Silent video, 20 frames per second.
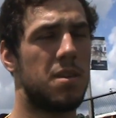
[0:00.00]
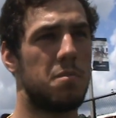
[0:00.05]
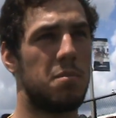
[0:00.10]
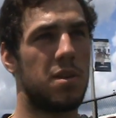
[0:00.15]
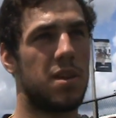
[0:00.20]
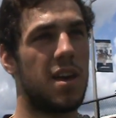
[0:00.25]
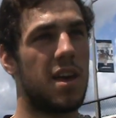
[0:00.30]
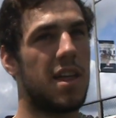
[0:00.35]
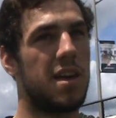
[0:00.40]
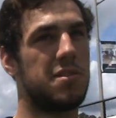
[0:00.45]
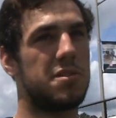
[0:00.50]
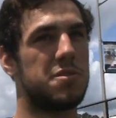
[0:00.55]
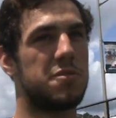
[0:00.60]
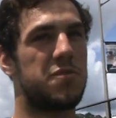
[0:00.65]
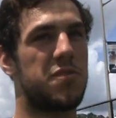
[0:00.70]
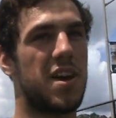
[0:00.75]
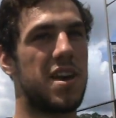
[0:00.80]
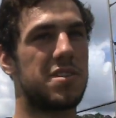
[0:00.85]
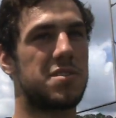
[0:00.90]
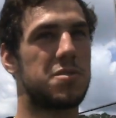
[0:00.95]
Yeah, that was the
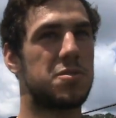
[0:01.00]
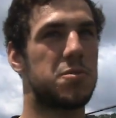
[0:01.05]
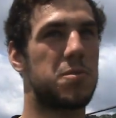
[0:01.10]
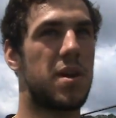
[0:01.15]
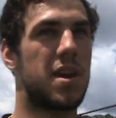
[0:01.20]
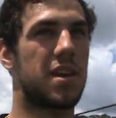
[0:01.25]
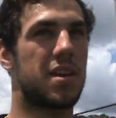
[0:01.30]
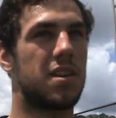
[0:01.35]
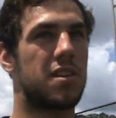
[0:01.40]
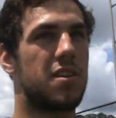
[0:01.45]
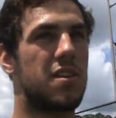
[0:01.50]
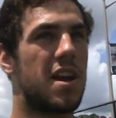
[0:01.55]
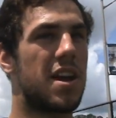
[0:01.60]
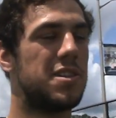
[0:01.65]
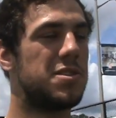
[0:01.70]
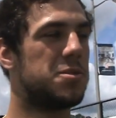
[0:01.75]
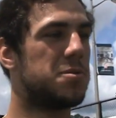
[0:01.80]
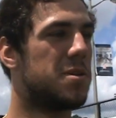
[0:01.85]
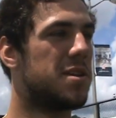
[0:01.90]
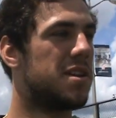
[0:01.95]
fastest way I could
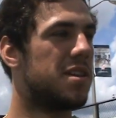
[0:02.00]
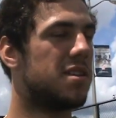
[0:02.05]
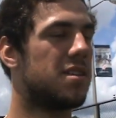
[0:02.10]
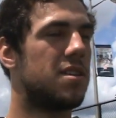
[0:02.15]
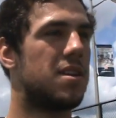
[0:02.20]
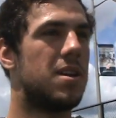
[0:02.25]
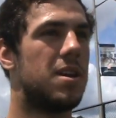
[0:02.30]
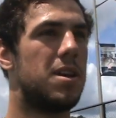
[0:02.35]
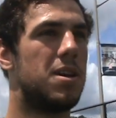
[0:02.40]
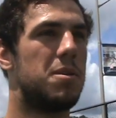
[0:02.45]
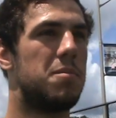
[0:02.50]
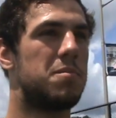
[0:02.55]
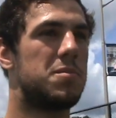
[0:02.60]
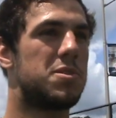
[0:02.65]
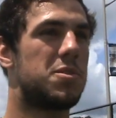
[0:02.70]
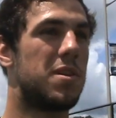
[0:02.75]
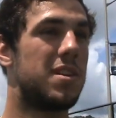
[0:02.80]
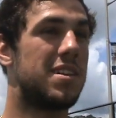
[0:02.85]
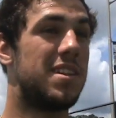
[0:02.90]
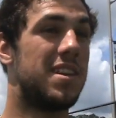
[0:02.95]
graduate.
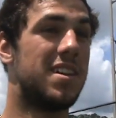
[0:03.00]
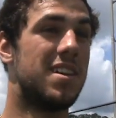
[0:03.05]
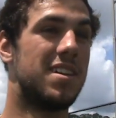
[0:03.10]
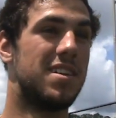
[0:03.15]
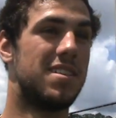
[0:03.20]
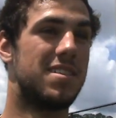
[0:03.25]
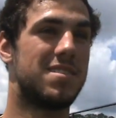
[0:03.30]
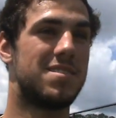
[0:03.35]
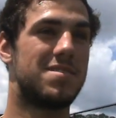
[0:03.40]
So I did it.